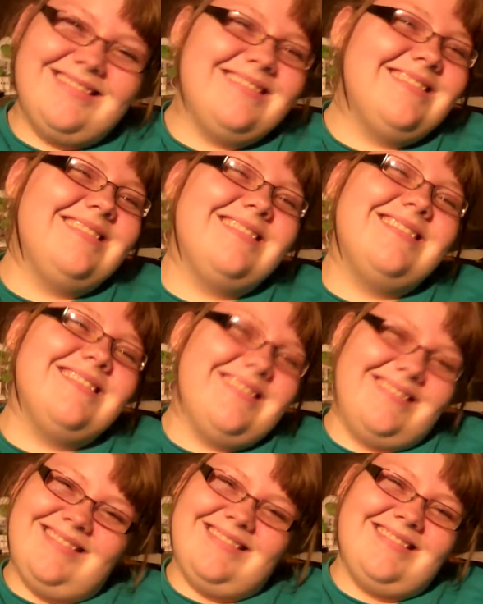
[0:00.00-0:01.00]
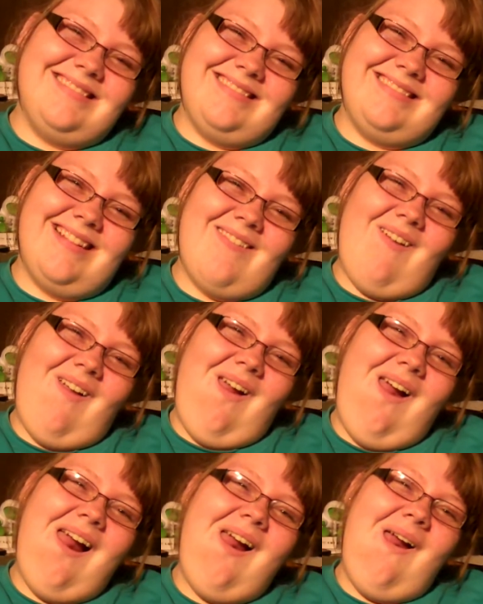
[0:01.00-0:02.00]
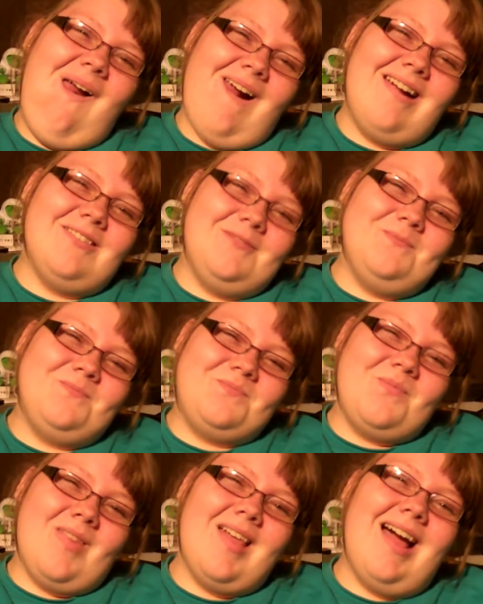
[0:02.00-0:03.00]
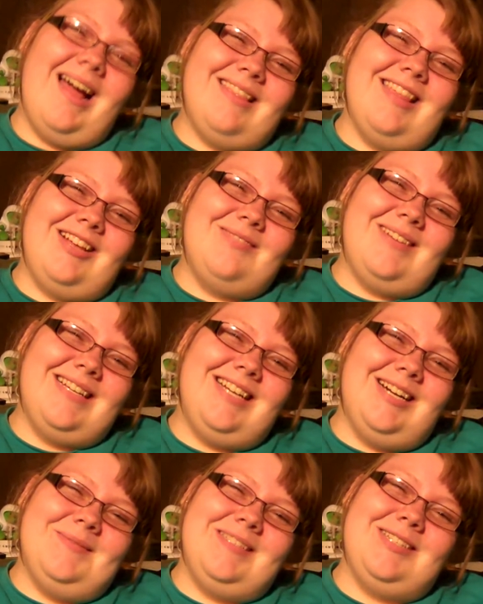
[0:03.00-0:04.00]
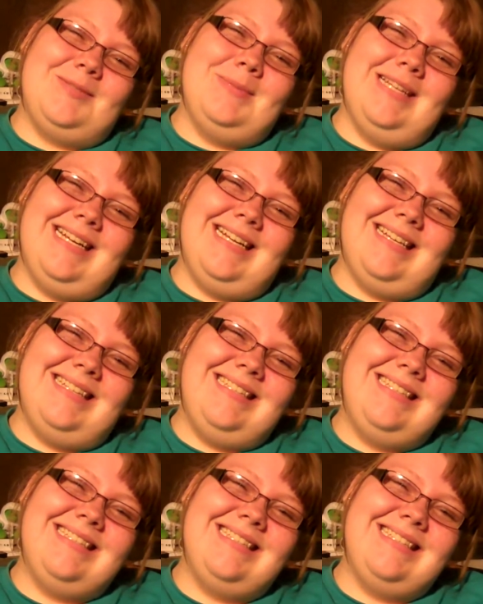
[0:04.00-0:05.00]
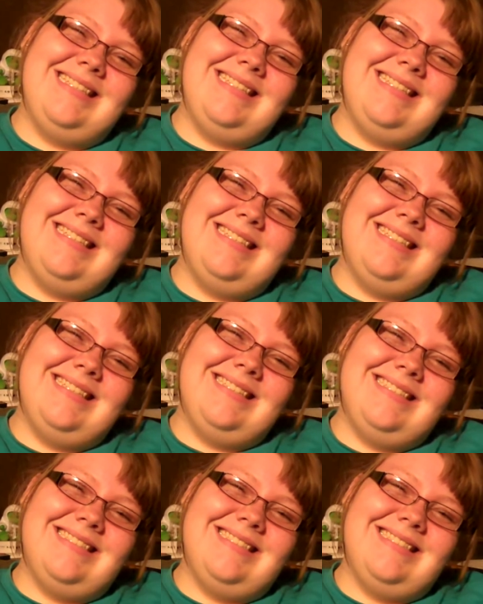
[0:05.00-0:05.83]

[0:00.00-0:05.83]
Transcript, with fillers: MA vlog wants you to do a daily vlog, but we'll see. I think my gums are bleeding. Nice.